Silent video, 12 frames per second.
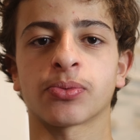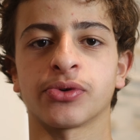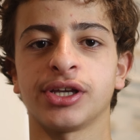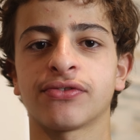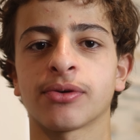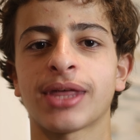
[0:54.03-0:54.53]
up
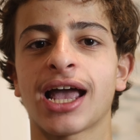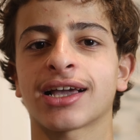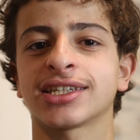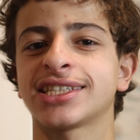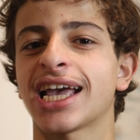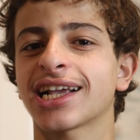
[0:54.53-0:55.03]
read from
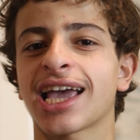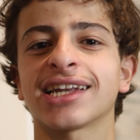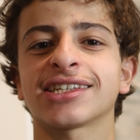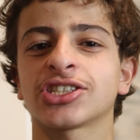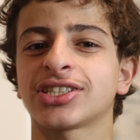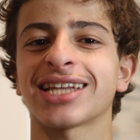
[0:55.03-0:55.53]
that because that
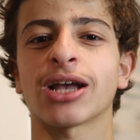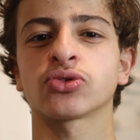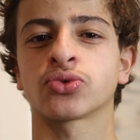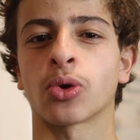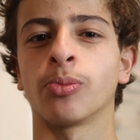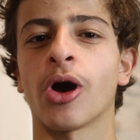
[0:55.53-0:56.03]
kind of just
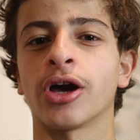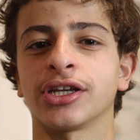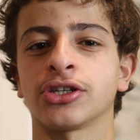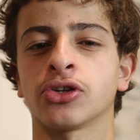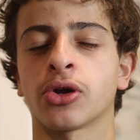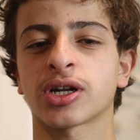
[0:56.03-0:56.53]
sounds
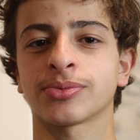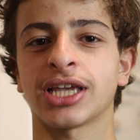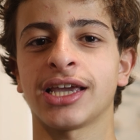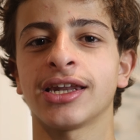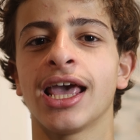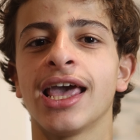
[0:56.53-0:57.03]
robotic. You know what I'm
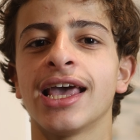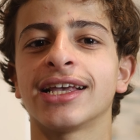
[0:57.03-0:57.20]
saying?